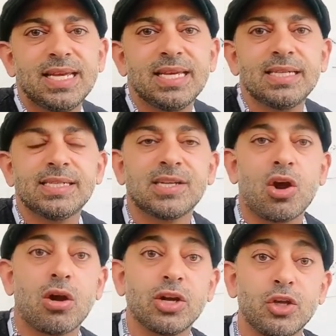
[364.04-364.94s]
is an
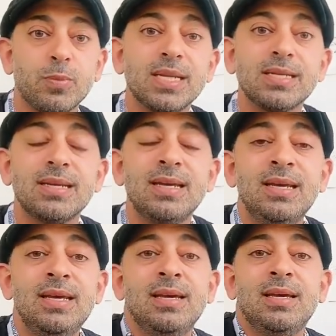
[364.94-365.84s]
argument.
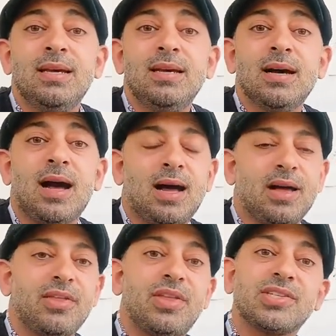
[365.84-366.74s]

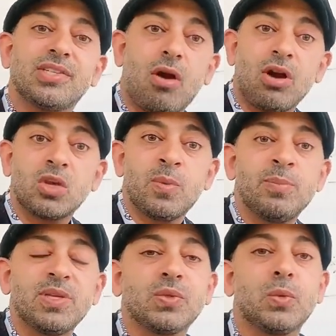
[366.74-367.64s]
There's an argument
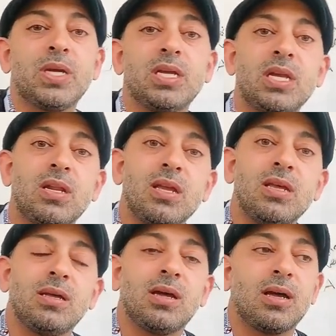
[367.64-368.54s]
between
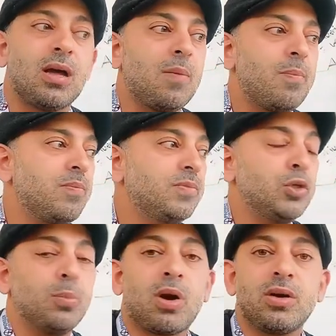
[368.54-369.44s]

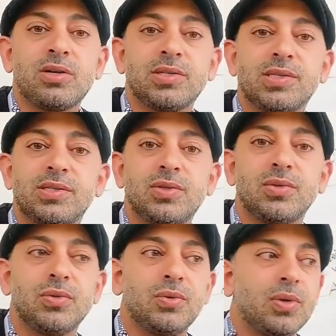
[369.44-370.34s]
two partners,
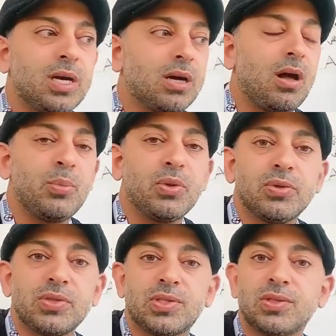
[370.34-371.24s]
two
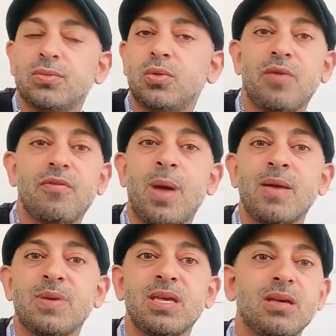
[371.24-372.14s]
couples, whoever
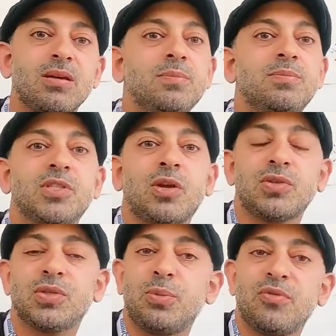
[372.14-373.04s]
might be, a
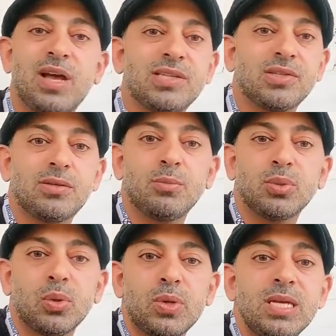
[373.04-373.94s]
supervisor and
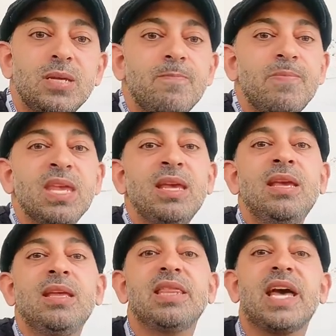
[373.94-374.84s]
employee,
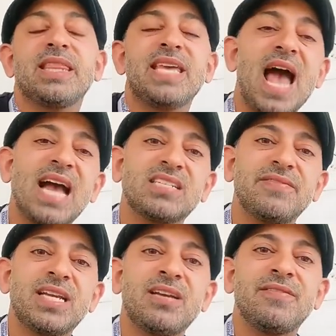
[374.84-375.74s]
that the
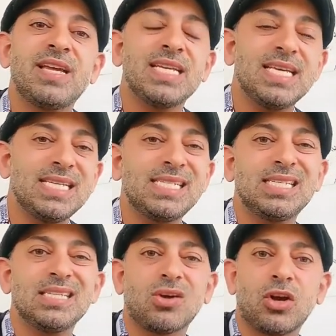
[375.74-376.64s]
activating event is
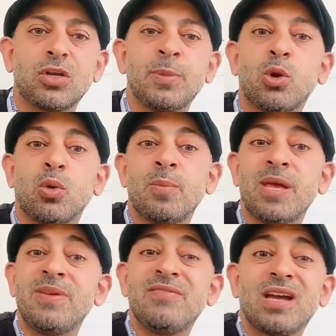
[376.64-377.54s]
this argument or
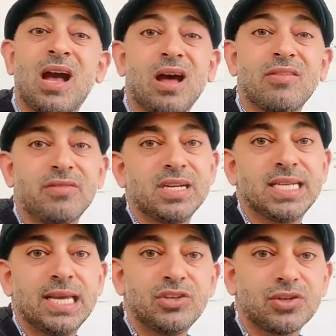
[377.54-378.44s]
maybe even
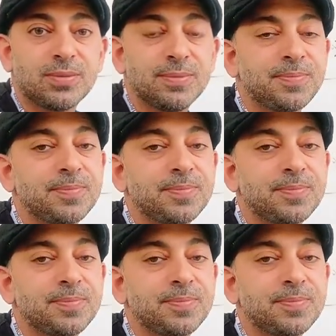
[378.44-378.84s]
confrontation.